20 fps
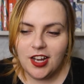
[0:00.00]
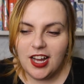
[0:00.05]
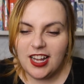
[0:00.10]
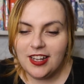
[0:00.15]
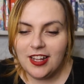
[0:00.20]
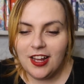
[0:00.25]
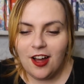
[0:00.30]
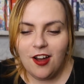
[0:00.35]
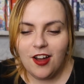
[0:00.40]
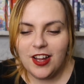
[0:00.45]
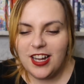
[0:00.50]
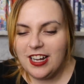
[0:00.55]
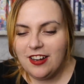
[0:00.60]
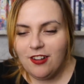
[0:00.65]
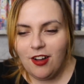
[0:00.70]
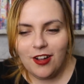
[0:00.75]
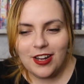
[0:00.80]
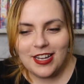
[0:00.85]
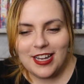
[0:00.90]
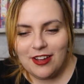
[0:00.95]
And
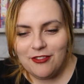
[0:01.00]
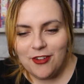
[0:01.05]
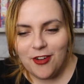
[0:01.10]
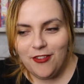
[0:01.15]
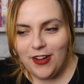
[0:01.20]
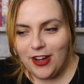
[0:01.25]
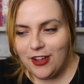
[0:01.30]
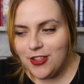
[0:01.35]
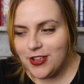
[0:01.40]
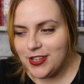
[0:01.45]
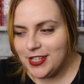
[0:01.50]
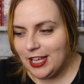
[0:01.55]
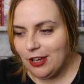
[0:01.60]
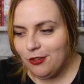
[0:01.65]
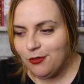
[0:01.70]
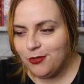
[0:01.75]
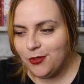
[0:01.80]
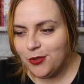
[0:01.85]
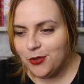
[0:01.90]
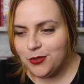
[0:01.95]
I'd never found those
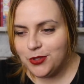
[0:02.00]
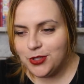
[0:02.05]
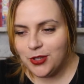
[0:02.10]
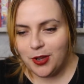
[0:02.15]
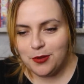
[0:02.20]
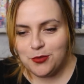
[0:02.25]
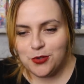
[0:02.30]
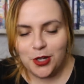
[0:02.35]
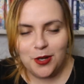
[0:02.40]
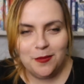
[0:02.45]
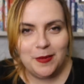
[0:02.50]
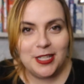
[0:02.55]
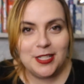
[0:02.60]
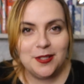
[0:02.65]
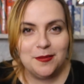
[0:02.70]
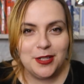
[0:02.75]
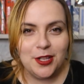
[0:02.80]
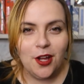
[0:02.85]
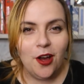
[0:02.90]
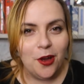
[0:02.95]
helpful. So I'm trying to make
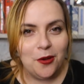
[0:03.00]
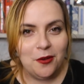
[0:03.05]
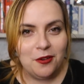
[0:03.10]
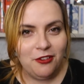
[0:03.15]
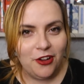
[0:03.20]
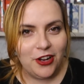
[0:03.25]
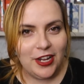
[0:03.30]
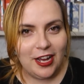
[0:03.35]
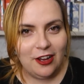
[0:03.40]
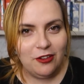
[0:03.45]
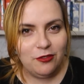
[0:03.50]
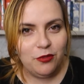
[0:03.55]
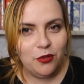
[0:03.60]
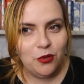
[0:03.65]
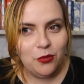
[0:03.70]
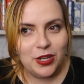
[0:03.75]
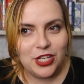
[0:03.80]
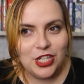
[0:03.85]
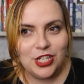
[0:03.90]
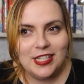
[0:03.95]
something that I would find
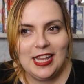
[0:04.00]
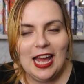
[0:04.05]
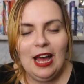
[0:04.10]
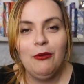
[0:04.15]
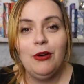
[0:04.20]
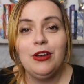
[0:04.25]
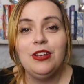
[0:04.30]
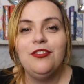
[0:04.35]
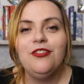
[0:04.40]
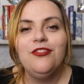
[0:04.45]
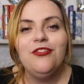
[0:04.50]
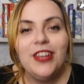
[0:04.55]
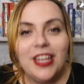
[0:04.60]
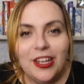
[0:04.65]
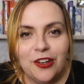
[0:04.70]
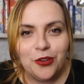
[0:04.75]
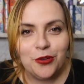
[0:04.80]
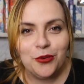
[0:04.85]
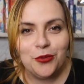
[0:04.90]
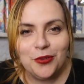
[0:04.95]
helpful, which is how I
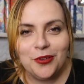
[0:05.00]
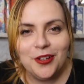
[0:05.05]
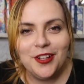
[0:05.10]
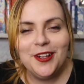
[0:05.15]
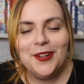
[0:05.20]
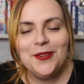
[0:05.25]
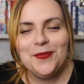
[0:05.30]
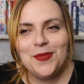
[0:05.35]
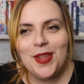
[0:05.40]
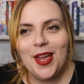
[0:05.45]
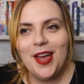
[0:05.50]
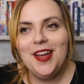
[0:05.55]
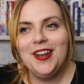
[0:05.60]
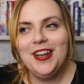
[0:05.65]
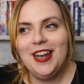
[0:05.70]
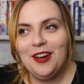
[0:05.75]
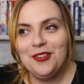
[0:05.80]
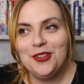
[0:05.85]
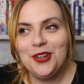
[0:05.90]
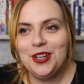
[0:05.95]
feel
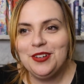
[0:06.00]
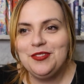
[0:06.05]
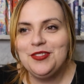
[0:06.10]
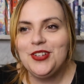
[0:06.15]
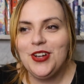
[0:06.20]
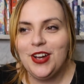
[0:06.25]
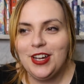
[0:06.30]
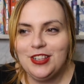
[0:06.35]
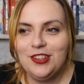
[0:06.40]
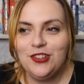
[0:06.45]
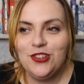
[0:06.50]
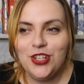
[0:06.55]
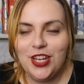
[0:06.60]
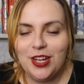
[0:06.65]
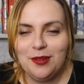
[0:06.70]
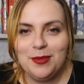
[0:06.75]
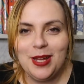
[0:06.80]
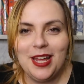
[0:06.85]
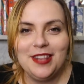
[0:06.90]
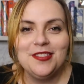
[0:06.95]
now that I've started the
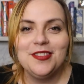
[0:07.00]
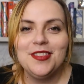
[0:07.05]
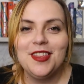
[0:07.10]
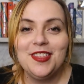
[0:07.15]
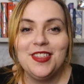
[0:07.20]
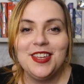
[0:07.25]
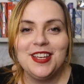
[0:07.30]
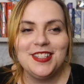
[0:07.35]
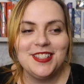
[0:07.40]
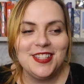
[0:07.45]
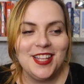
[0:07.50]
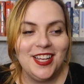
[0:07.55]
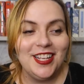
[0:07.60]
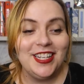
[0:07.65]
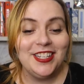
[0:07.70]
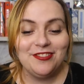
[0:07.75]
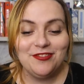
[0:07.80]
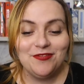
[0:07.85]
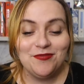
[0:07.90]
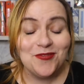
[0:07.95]
gym and the things that
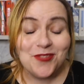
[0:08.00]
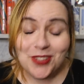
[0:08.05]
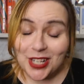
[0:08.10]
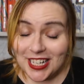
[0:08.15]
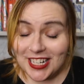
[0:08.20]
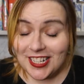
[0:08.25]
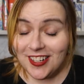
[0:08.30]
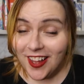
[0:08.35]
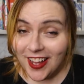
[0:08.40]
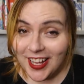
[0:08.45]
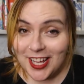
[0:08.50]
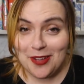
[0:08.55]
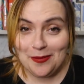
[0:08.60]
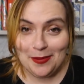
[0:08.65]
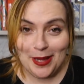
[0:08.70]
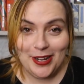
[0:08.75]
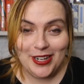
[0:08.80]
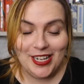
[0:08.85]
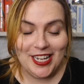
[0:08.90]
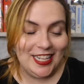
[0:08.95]
I really like
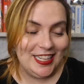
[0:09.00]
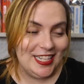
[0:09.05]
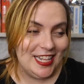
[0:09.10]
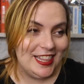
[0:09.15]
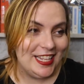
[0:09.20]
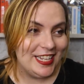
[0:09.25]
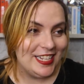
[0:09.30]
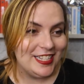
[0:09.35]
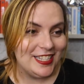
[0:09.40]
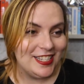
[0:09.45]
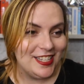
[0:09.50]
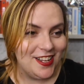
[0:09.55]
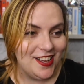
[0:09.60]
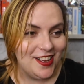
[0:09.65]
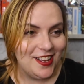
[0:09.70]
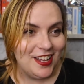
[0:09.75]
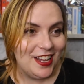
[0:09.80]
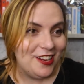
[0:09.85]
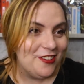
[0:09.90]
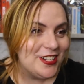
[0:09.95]
about it and the things
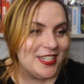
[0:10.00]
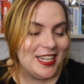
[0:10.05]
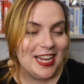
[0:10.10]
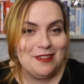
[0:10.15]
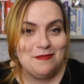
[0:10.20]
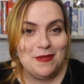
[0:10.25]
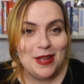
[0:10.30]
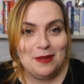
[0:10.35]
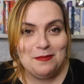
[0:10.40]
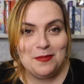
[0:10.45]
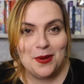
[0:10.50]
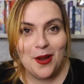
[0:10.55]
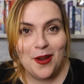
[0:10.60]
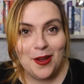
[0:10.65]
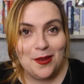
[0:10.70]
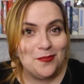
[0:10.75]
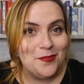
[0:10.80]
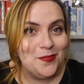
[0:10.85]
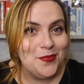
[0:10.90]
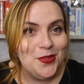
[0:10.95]
that irritate me, but
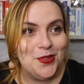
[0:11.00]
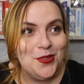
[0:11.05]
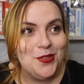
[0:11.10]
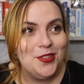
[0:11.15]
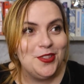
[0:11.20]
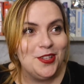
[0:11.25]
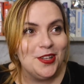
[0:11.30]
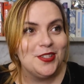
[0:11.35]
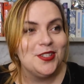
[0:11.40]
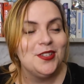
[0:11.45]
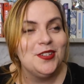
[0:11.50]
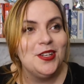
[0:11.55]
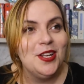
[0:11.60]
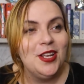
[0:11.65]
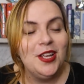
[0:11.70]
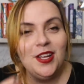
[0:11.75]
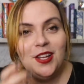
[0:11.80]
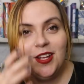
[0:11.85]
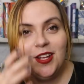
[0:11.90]
I doesn't